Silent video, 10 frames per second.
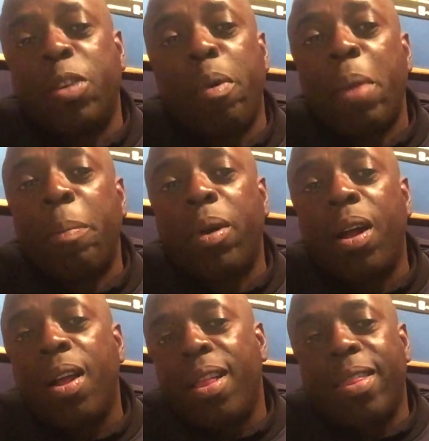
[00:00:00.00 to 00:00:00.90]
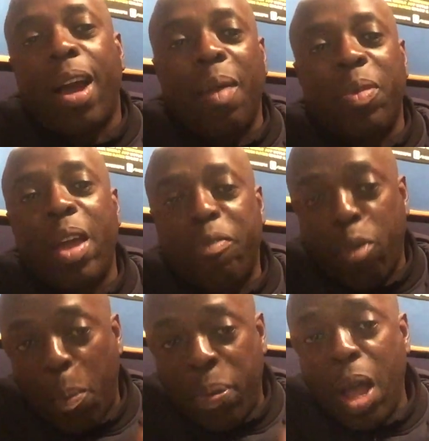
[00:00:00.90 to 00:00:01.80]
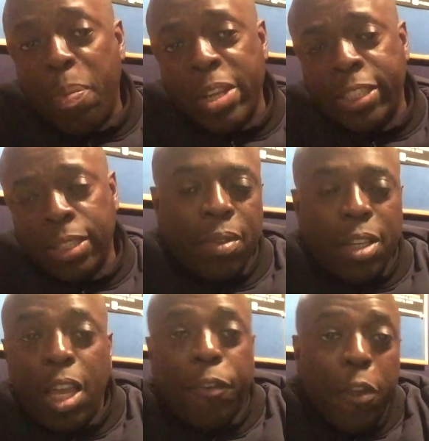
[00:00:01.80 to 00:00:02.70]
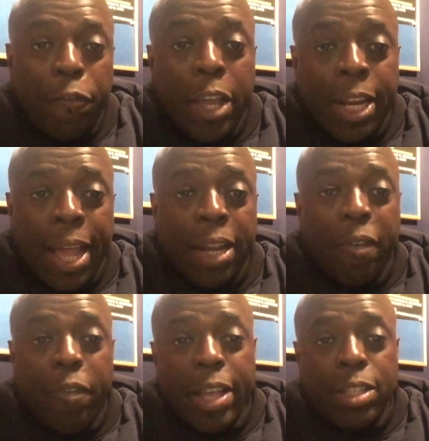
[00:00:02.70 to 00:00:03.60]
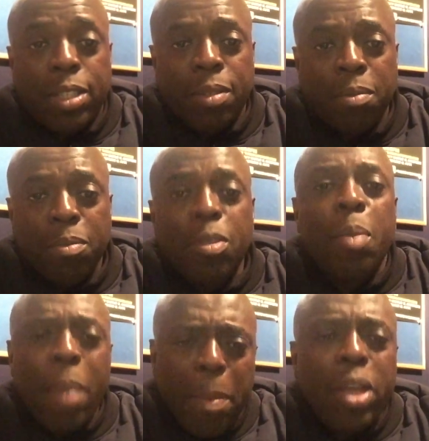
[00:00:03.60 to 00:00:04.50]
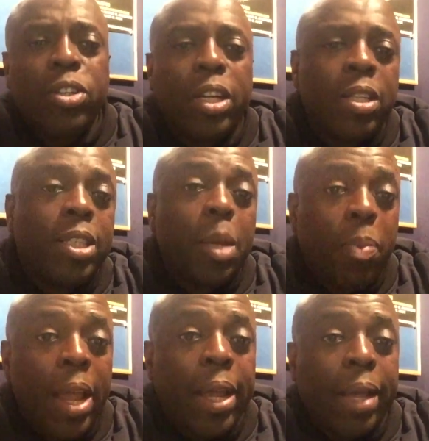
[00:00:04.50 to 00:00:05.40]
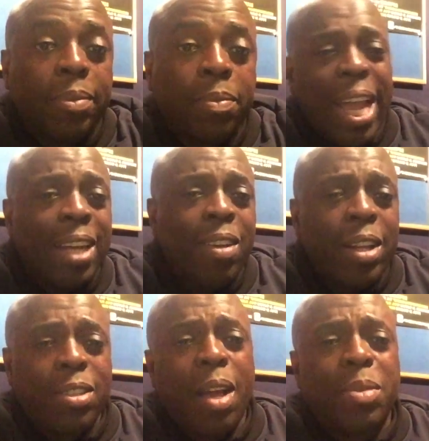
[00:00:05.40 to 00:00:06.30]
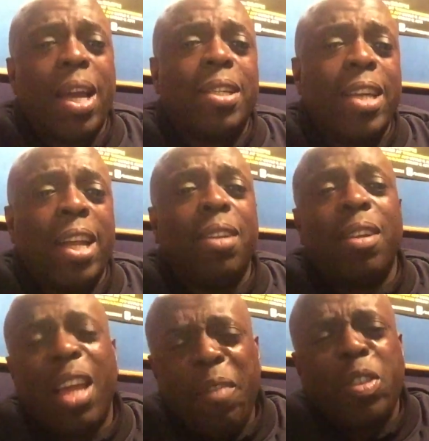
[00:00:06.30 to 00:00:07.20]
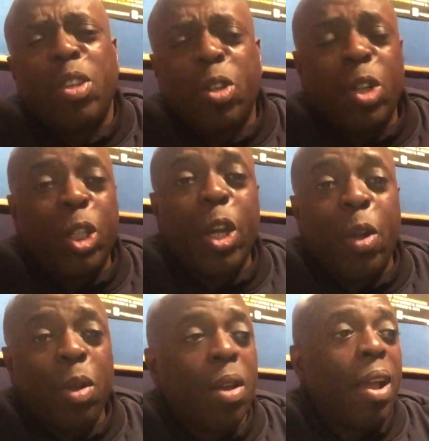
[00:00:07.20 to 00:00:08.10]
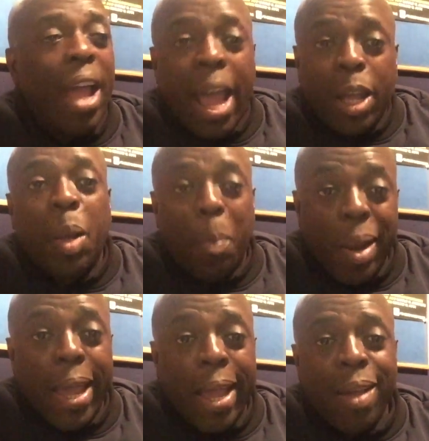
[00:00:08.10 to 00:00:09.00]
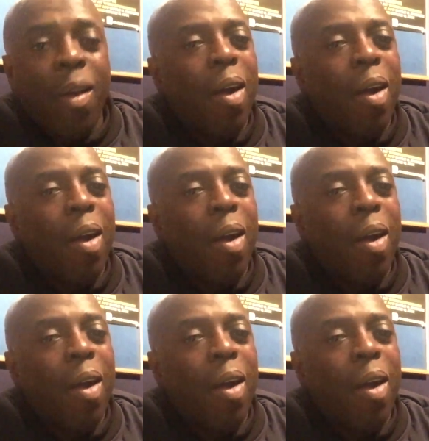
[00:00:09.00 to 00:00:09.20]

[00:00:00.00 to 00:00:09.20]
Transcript: to remember that I'm there for a purpose. If you feel it and it fits, then maybe you should consider playing it. And nine times out of 10, if it's a good tune, and I can play it,